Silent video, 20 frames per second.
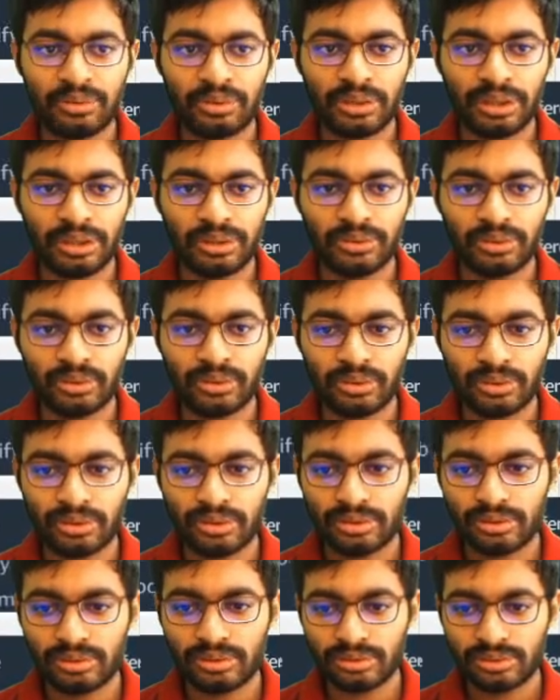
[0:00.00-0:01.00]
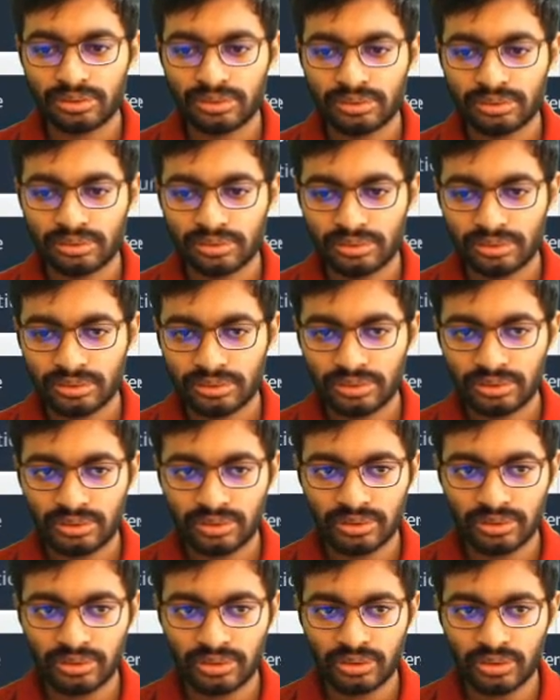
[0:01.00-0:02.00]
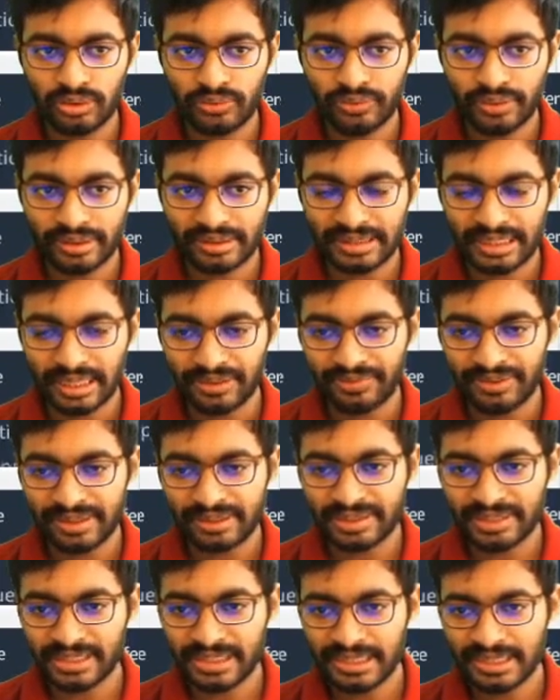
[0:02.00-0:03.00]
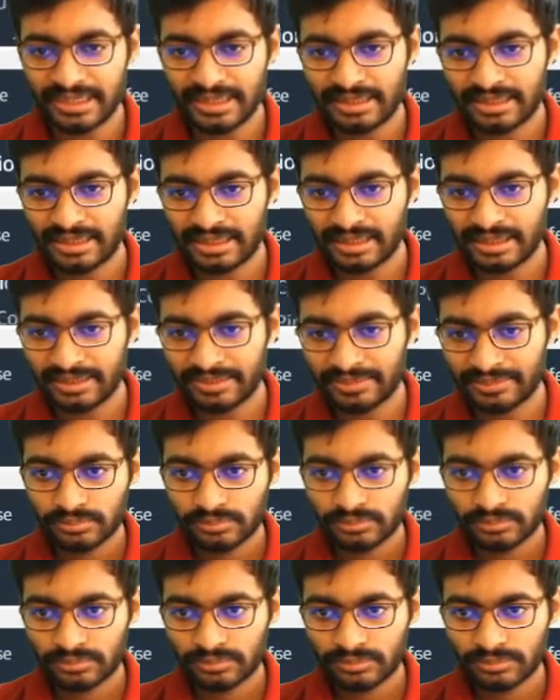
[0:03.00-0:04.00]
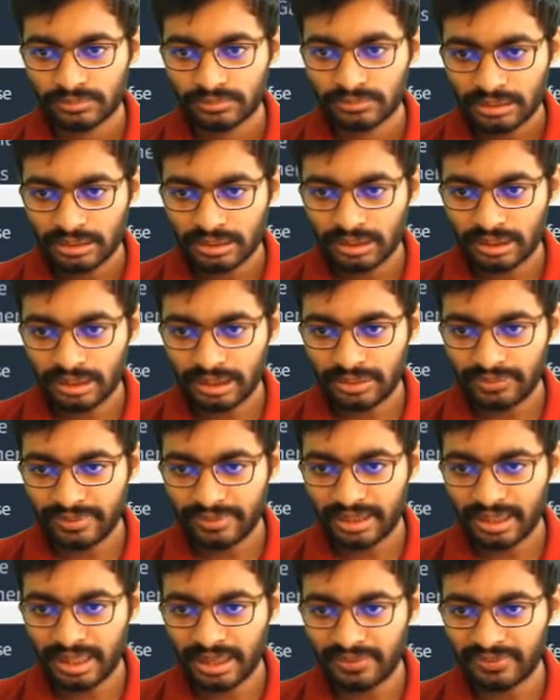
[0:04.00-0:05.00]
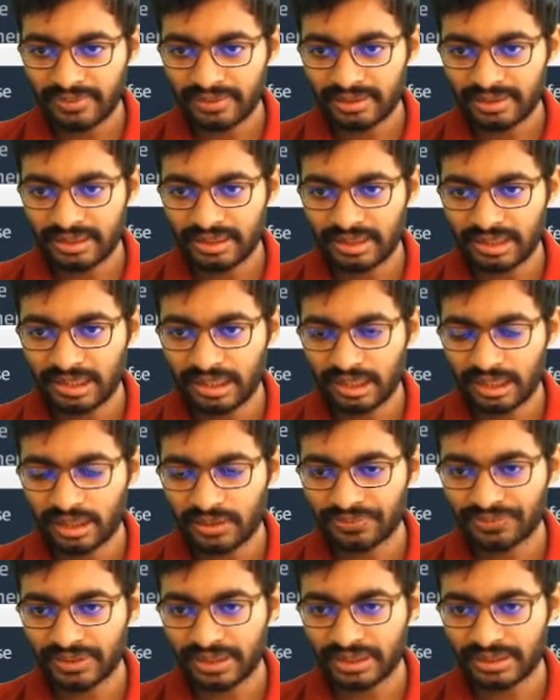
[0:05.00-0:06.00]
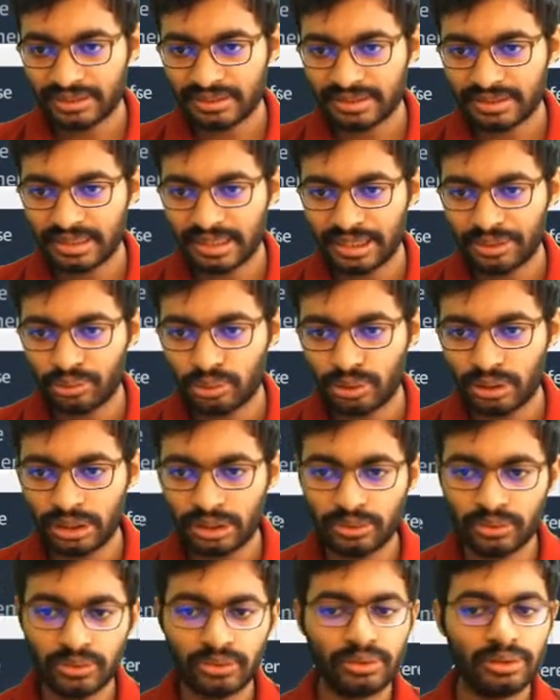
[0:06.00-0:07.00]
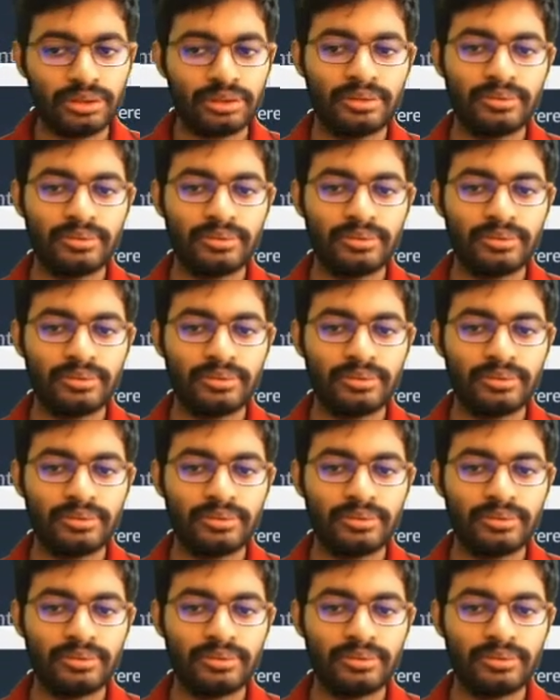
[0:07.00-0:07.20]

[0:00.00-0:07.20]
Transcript: O T code. So go for services. So here we have Internet of Things I O T core.